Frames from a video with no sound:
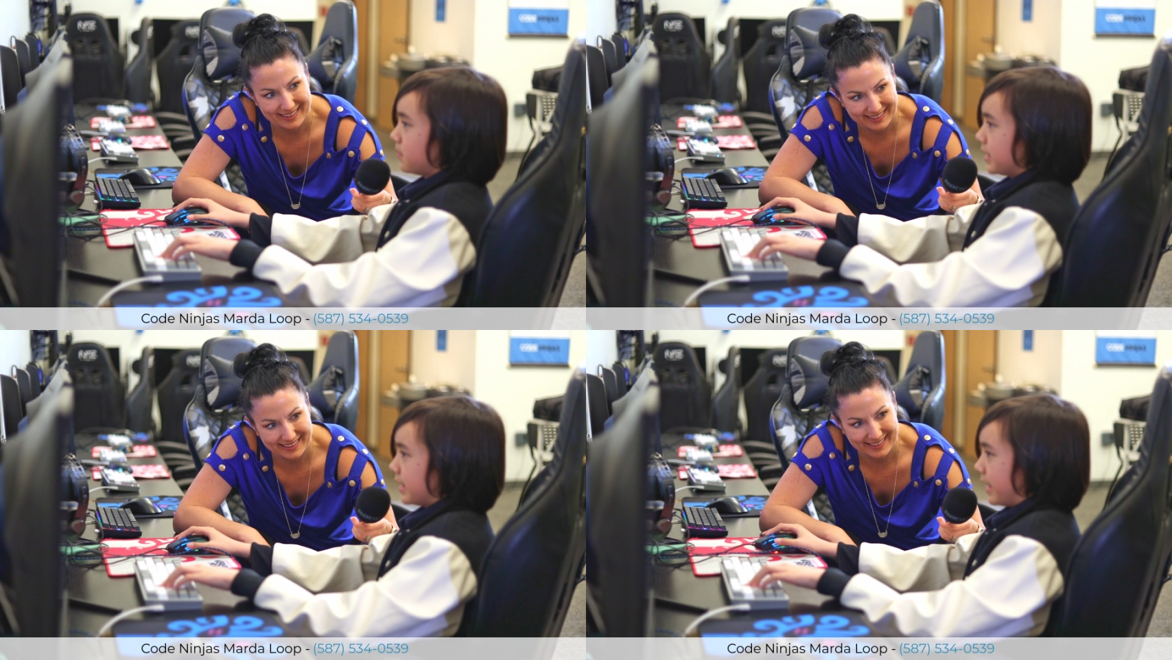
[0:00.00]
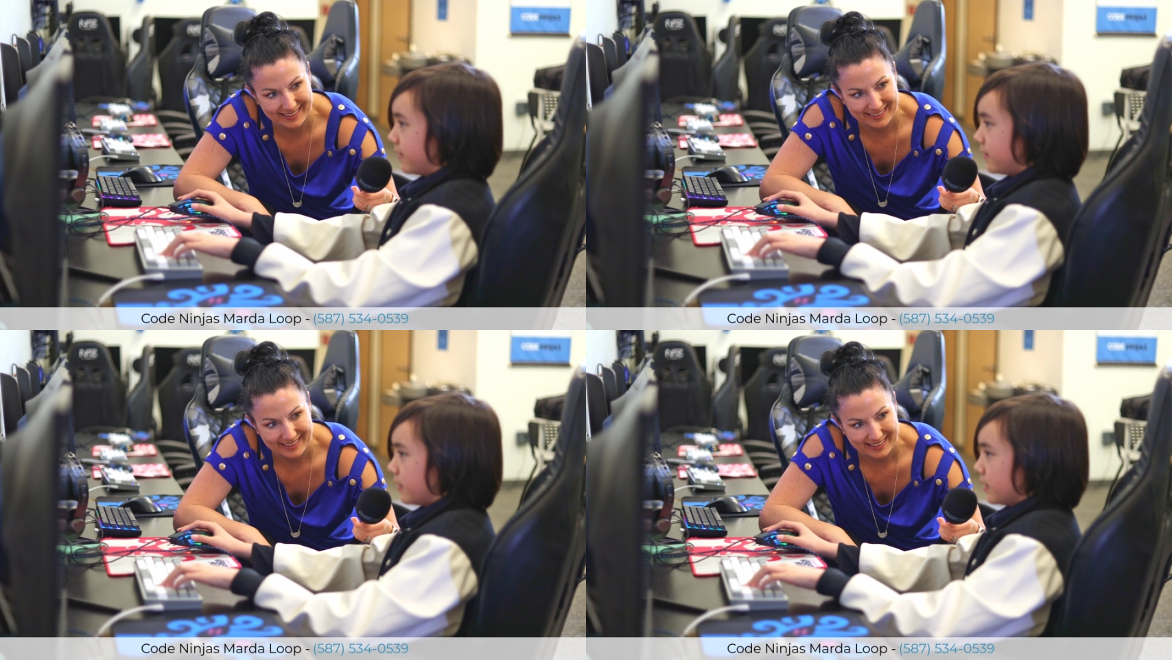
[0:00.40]
Speaker 1: But yeah,
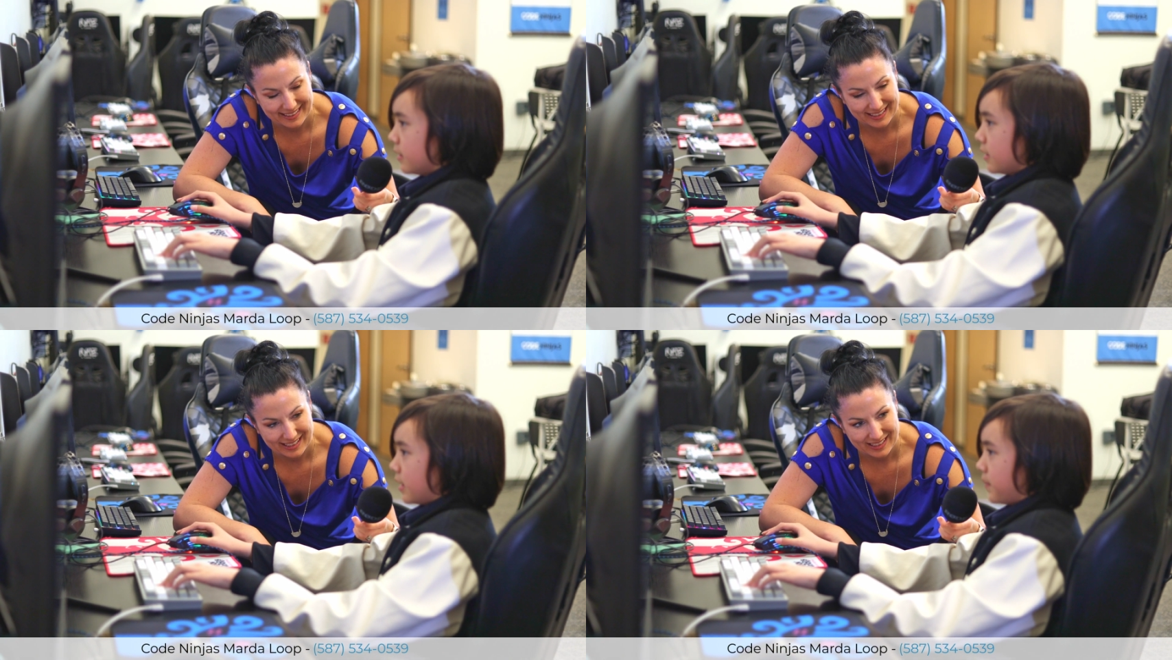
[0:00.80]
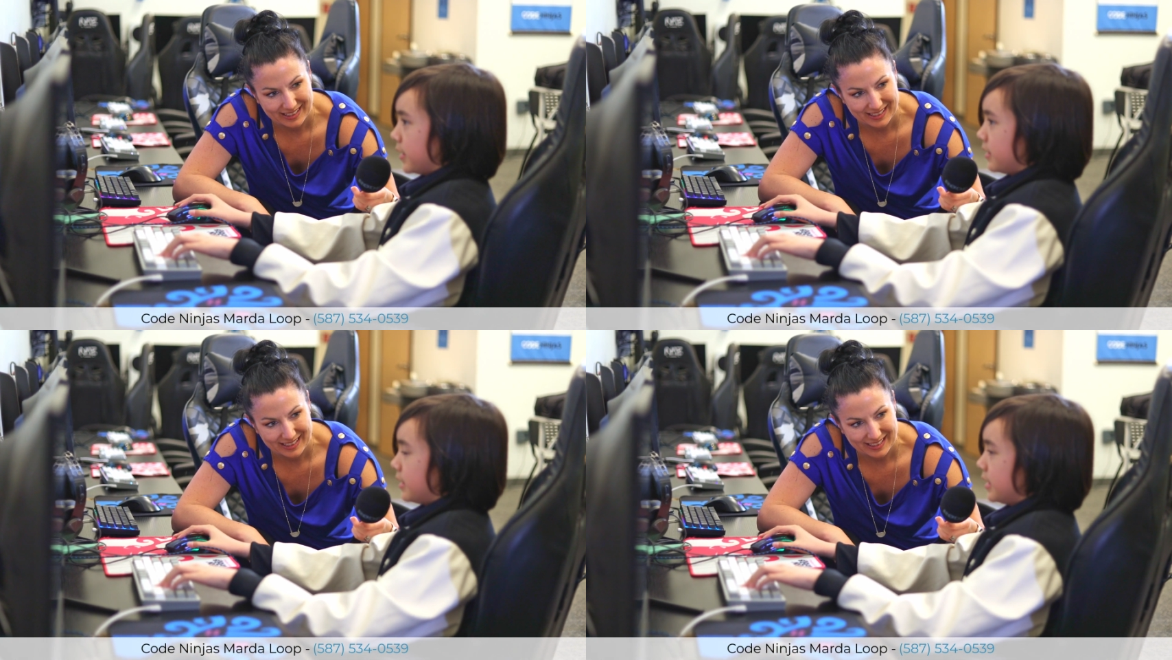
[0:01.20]
I've
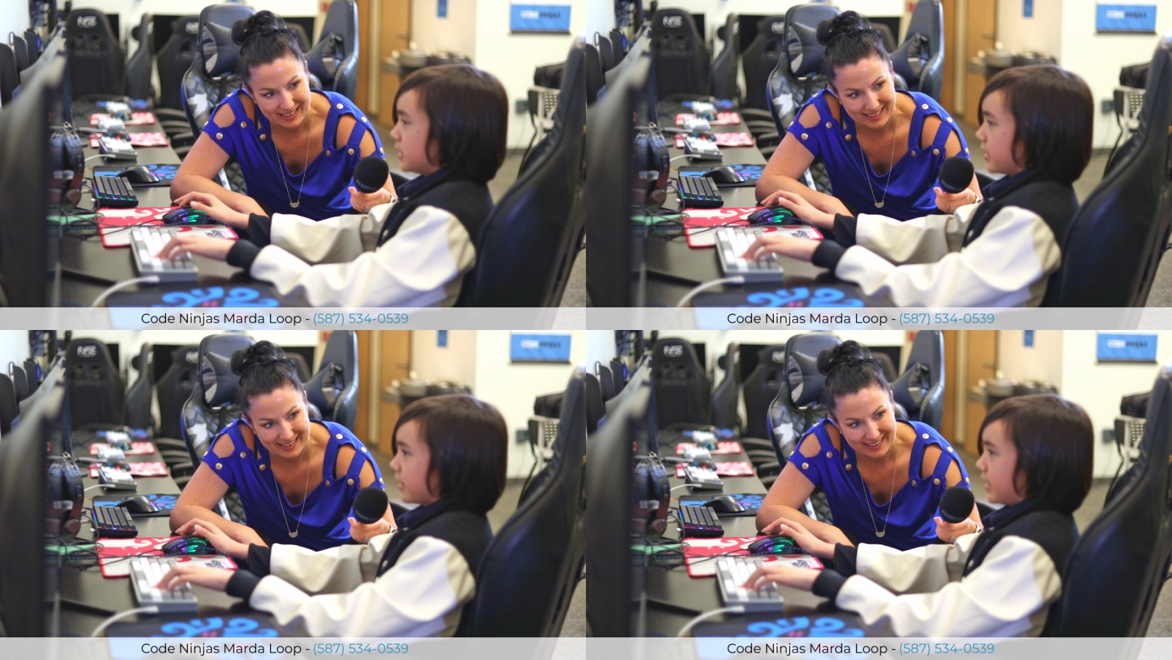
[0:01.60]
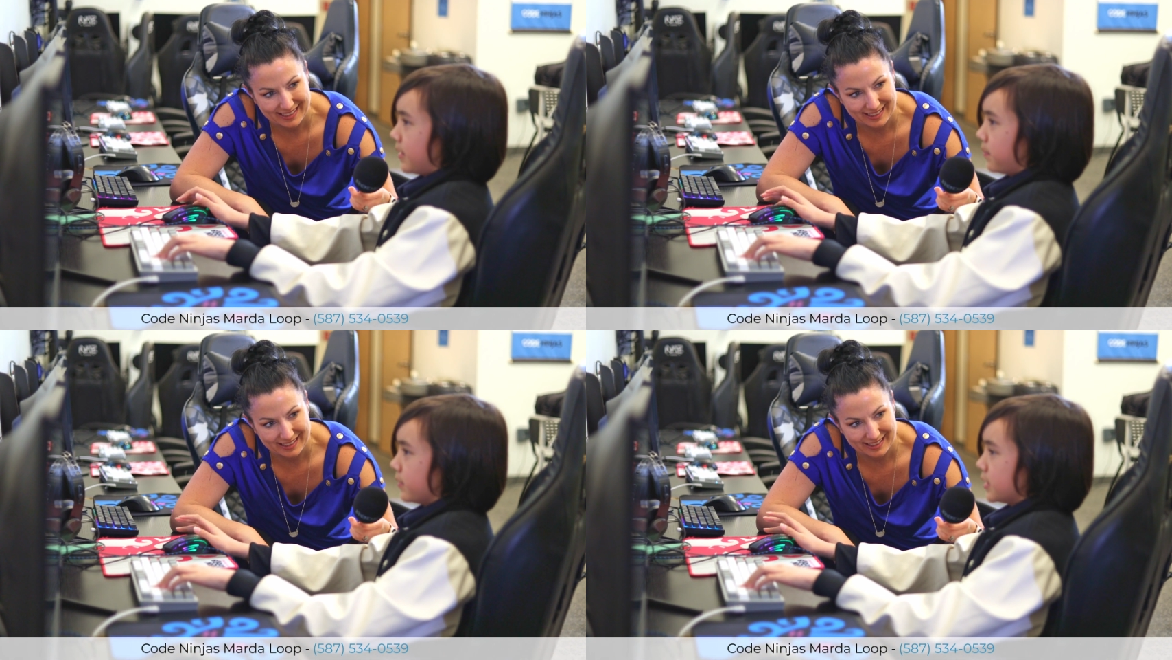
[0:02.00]
been teaching
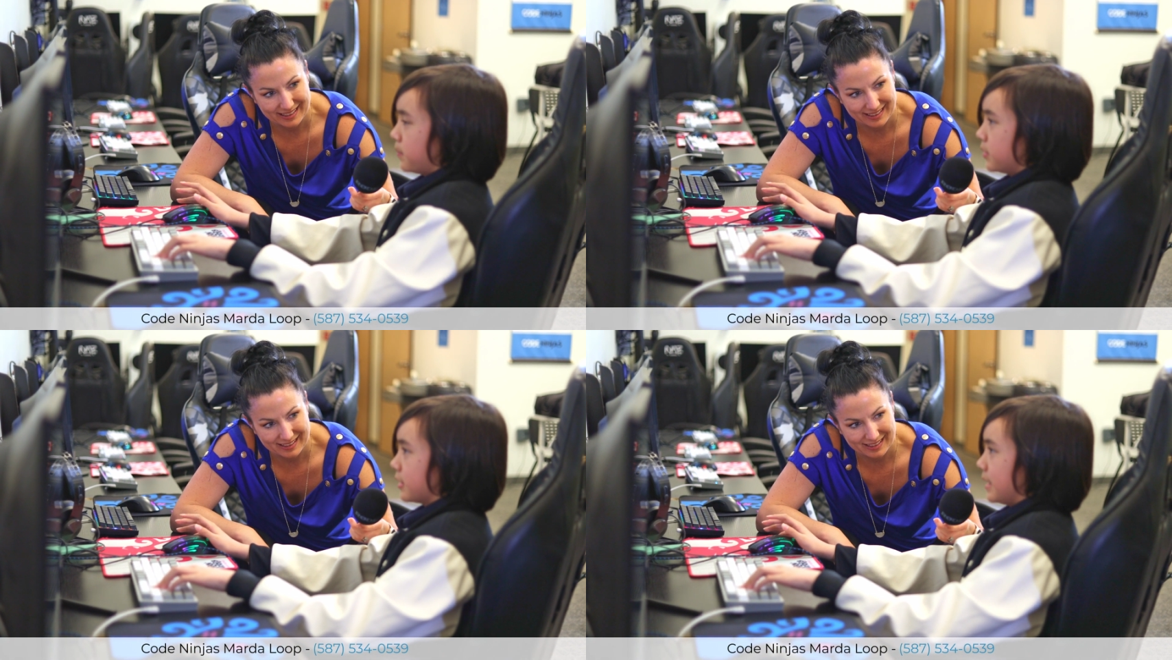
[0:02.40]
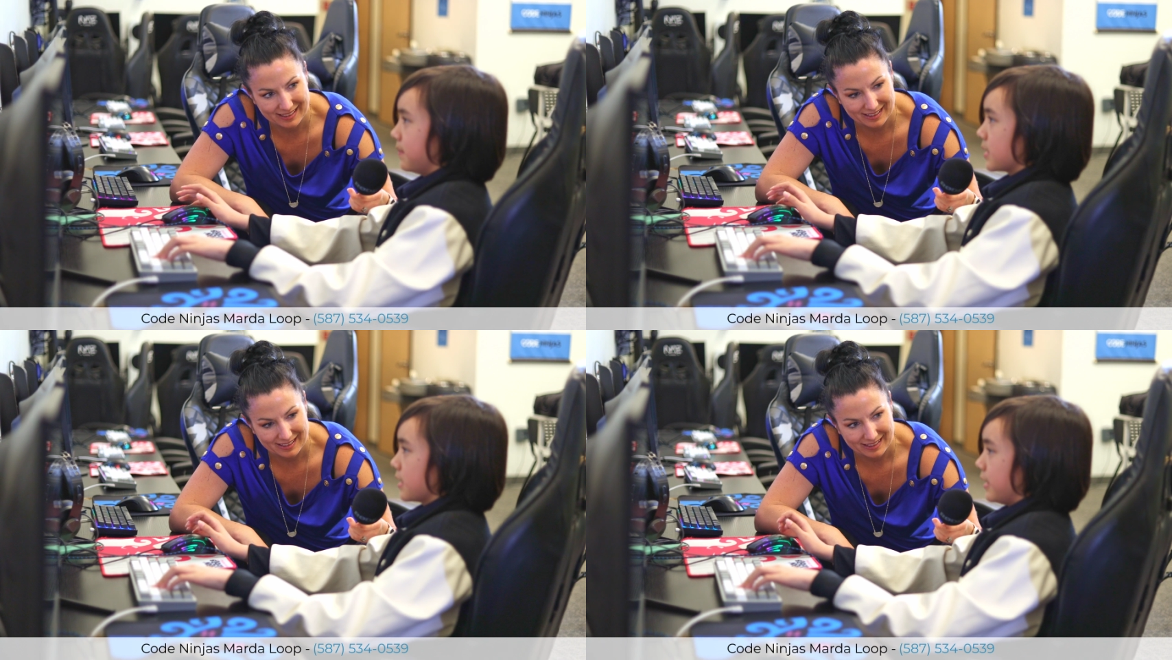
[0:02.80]
them simple
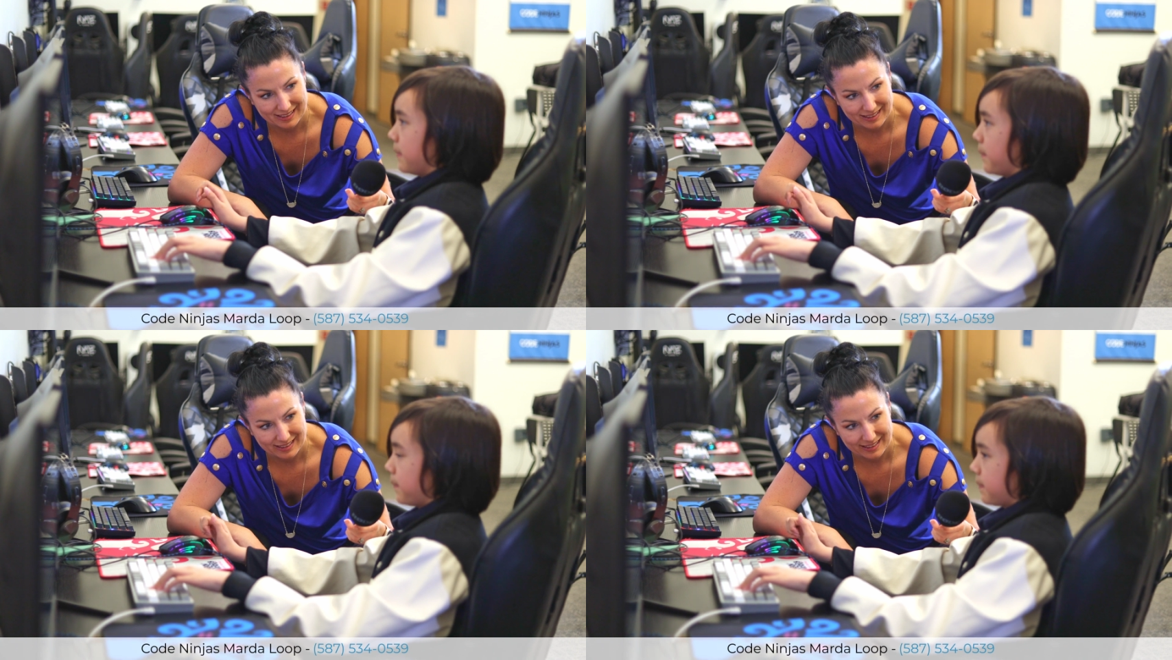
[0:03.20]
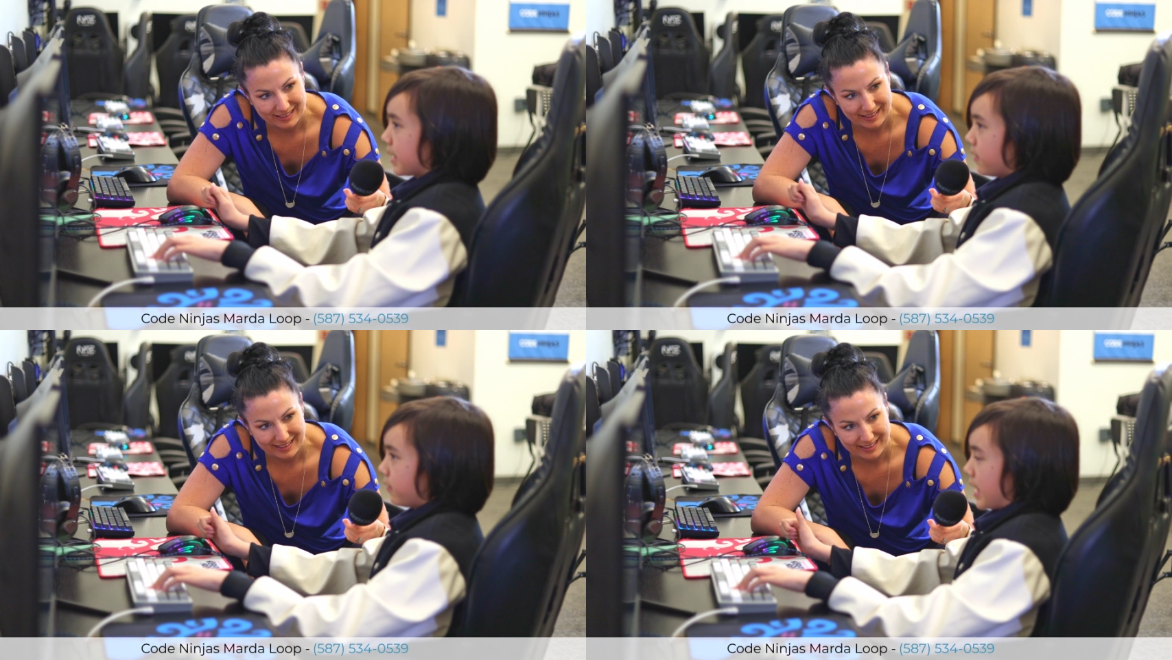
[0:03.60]
games like
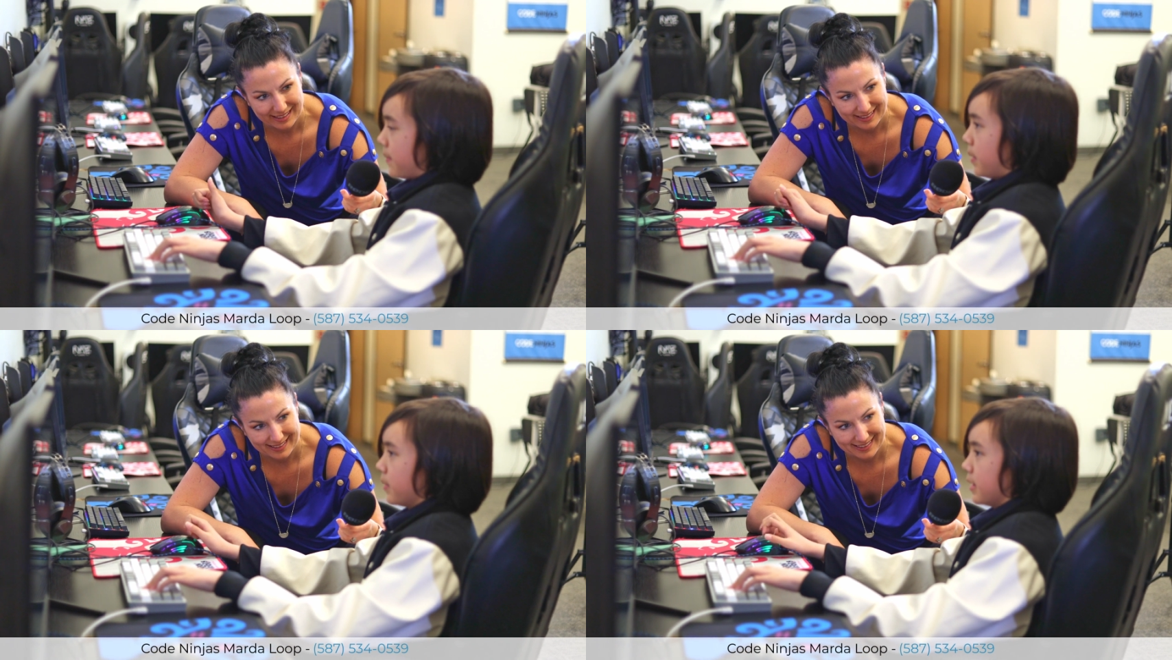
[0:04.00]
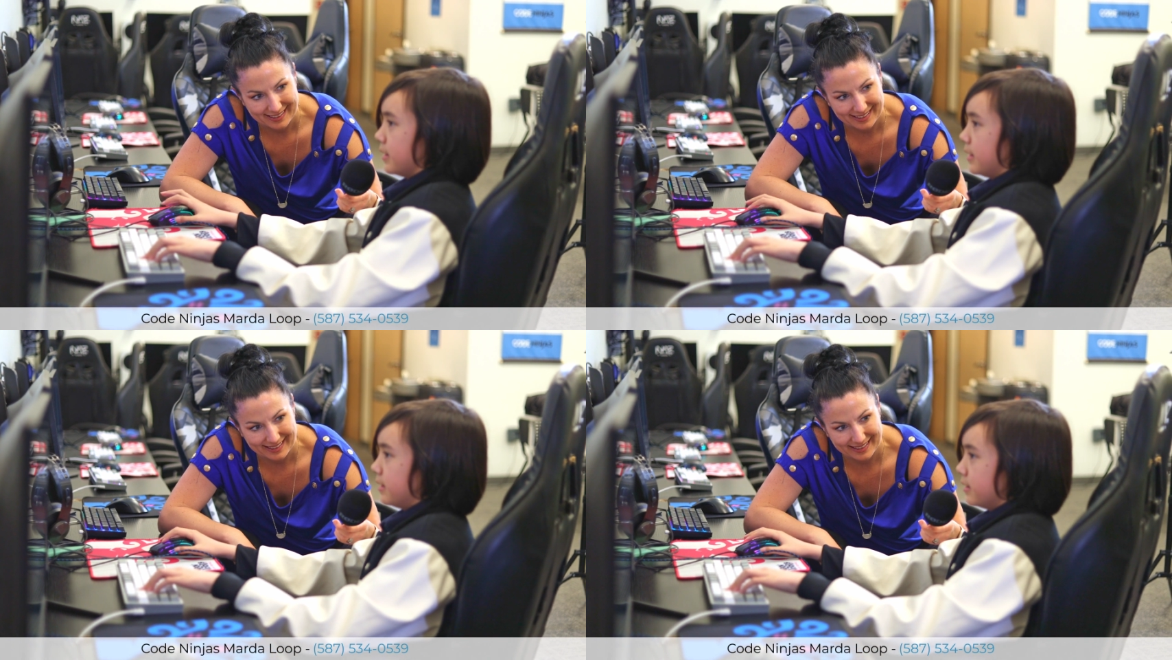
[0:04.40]
Flappy
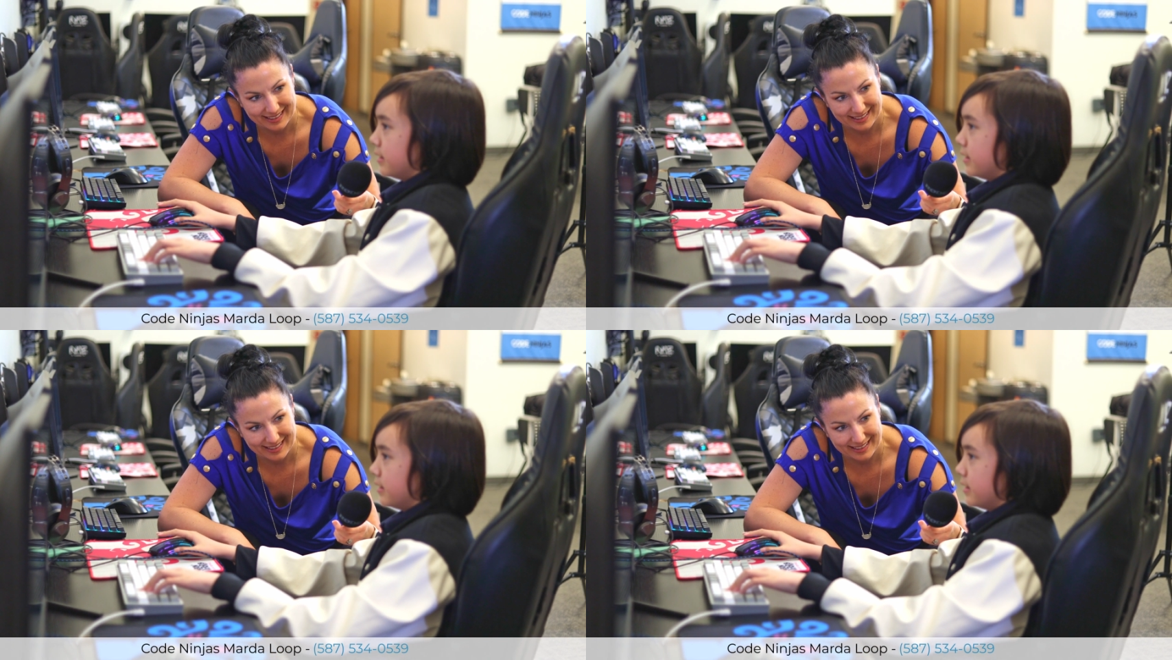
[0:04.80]
Bird,